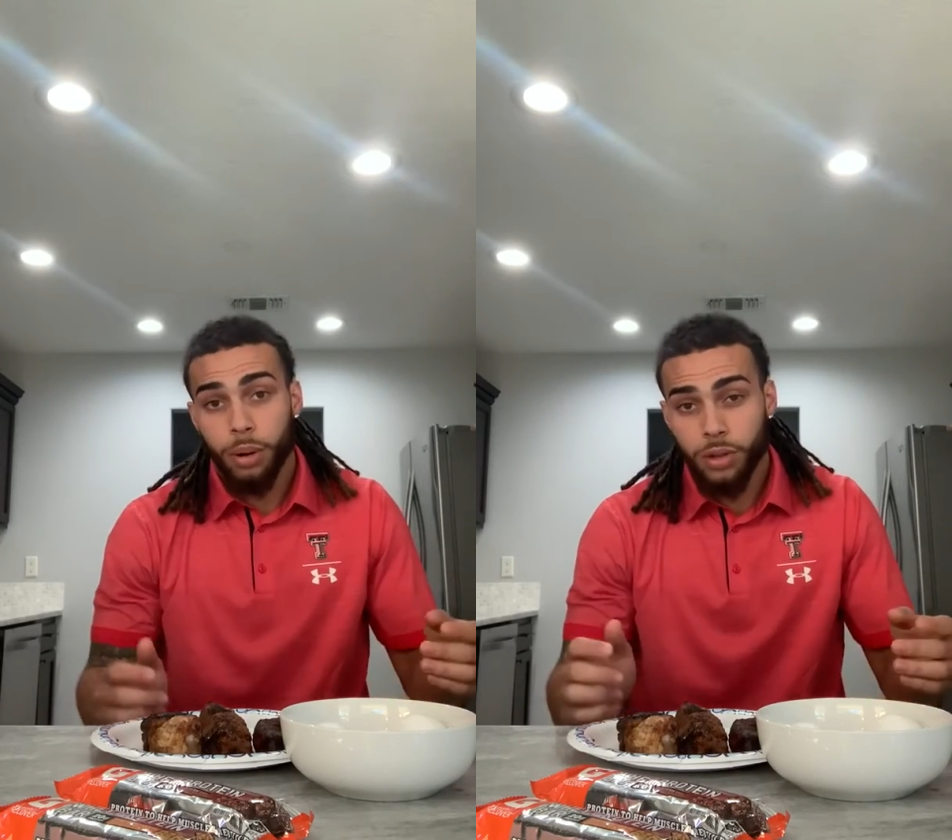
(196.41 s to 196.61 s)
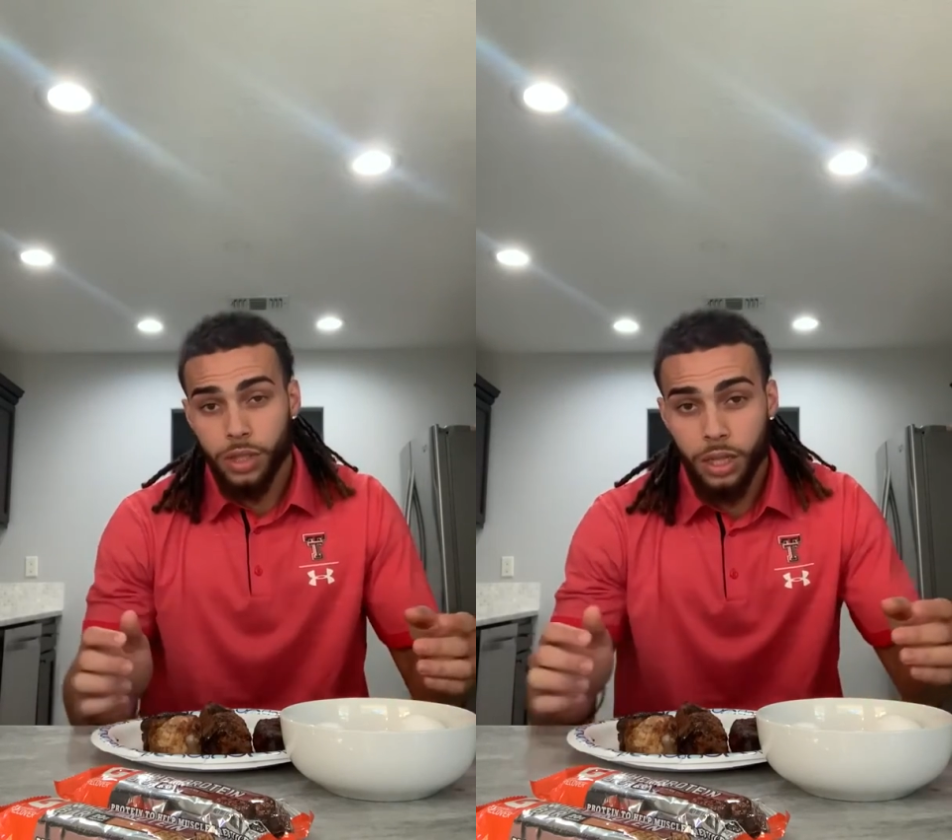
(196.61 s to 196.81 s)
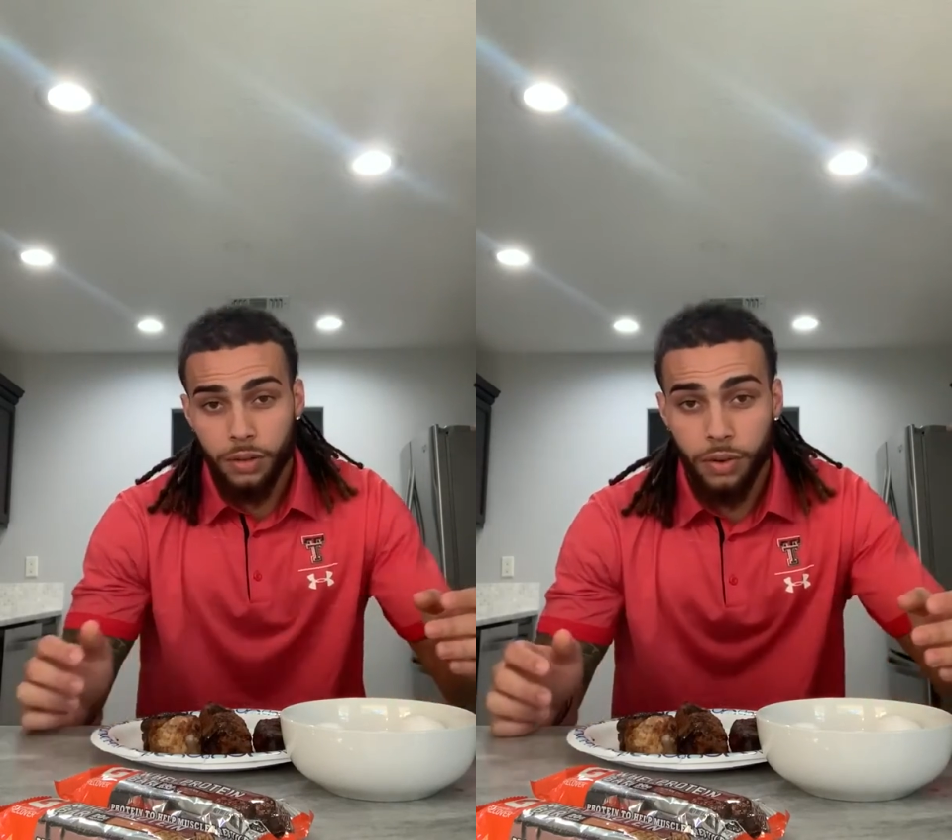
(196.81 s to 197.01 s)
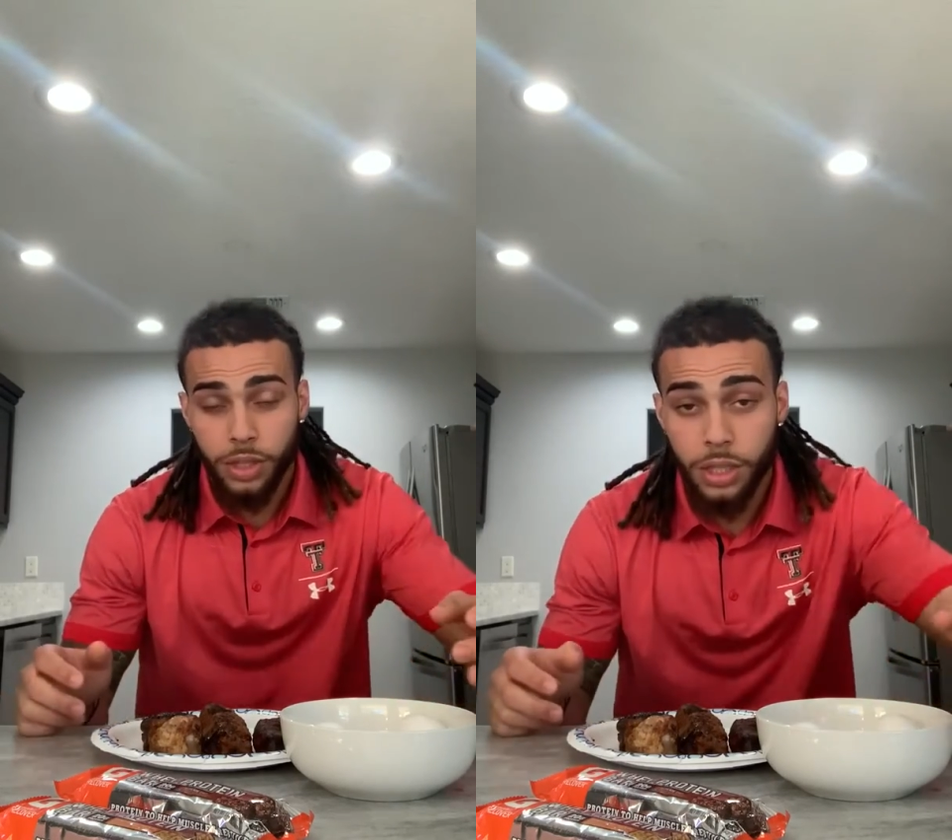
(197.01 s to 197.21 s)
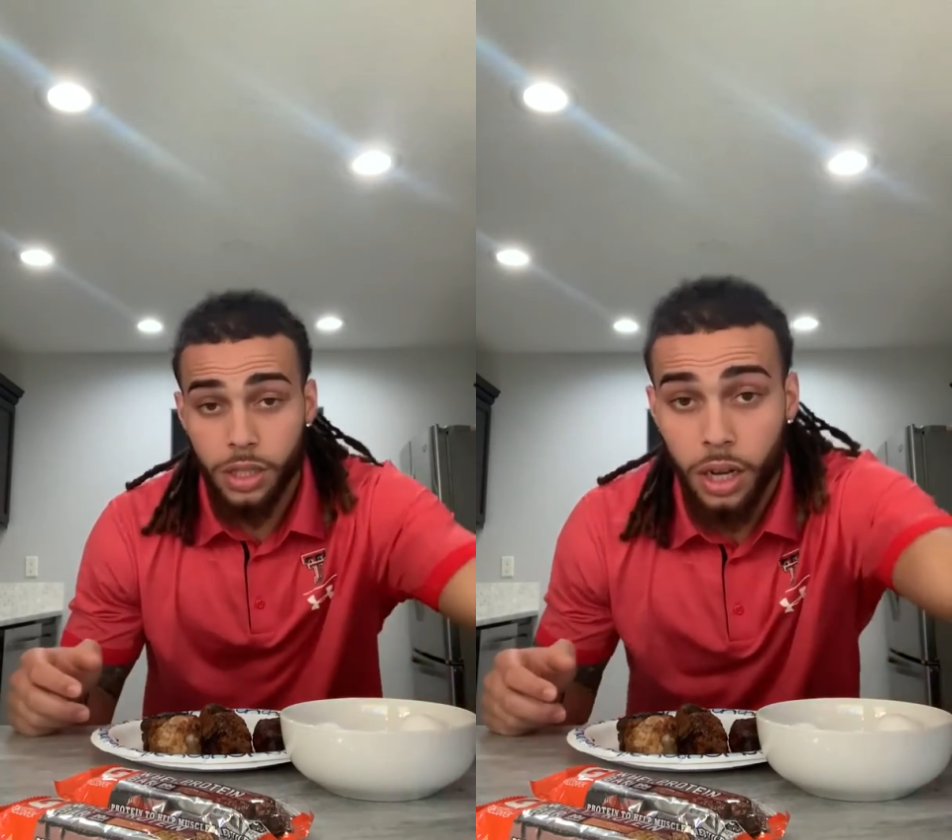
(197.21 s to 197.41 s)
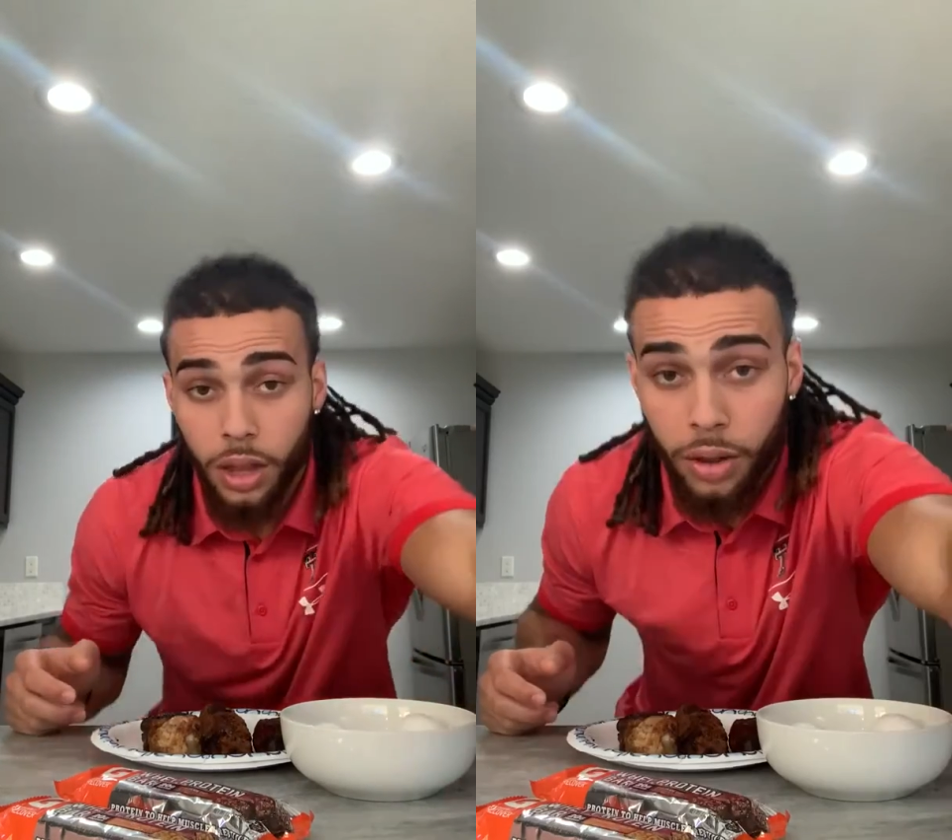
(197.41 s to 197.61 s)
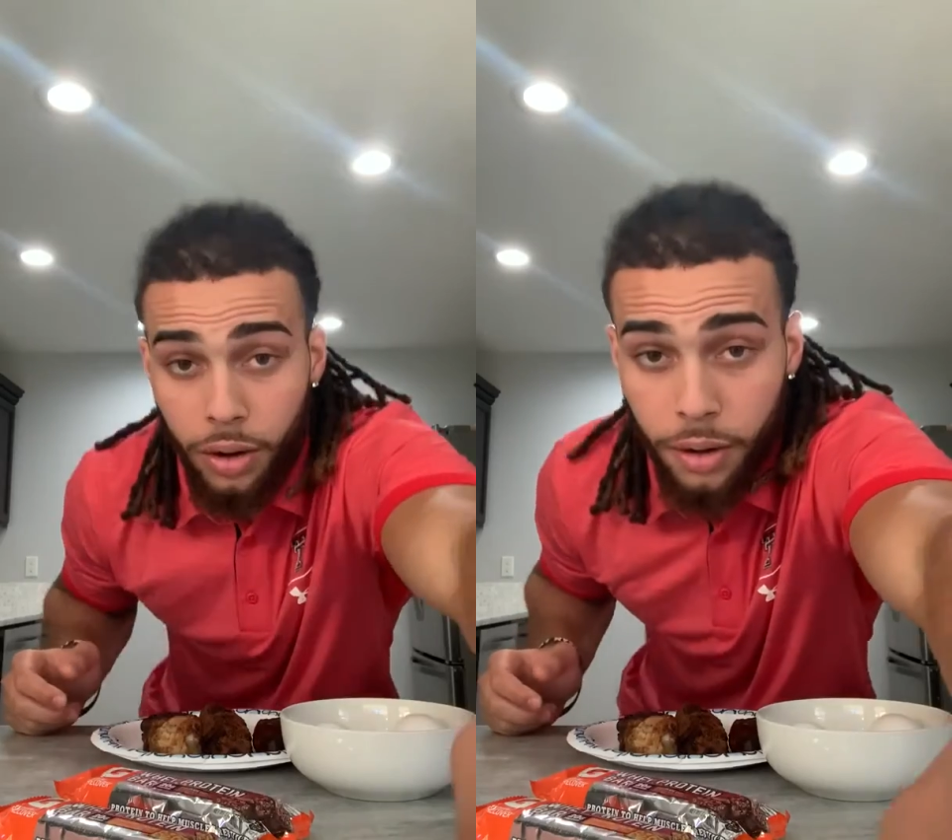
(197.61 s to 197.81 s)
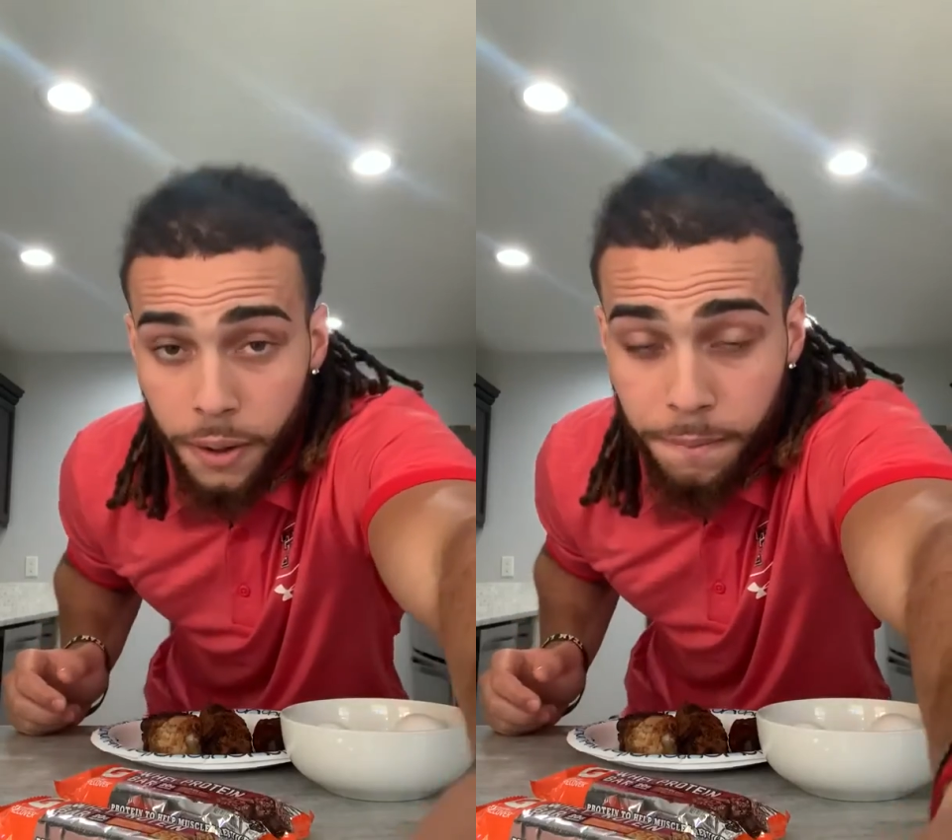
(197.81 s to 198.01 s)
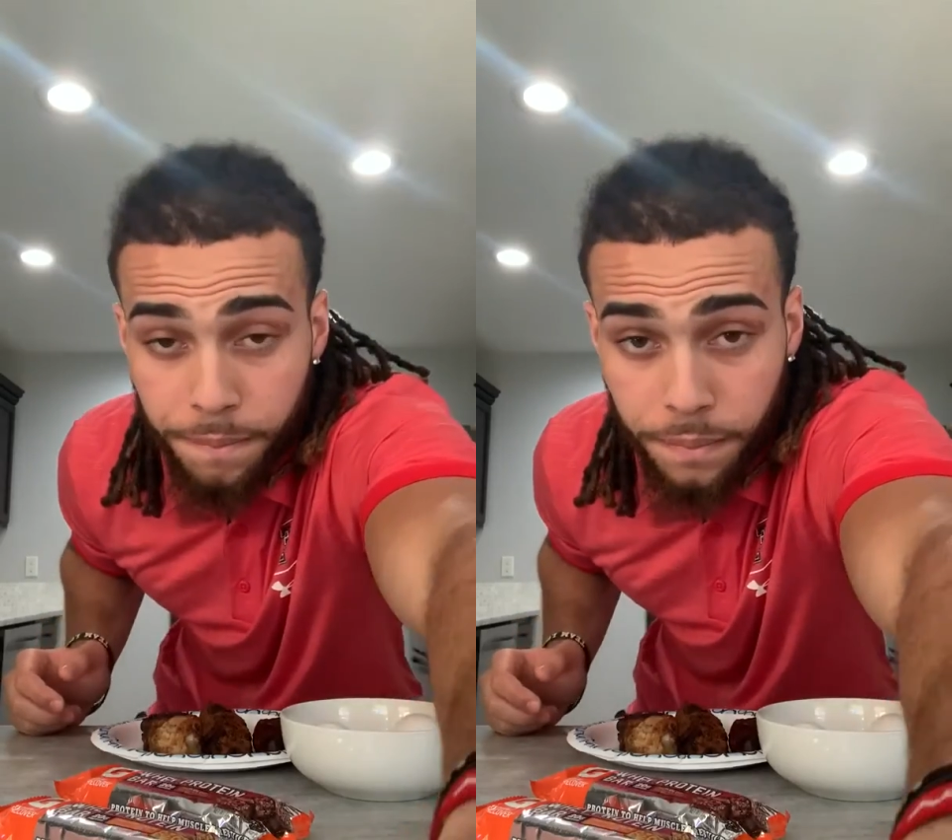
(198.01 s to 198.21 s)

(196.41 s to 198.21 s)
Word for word: protein versus other,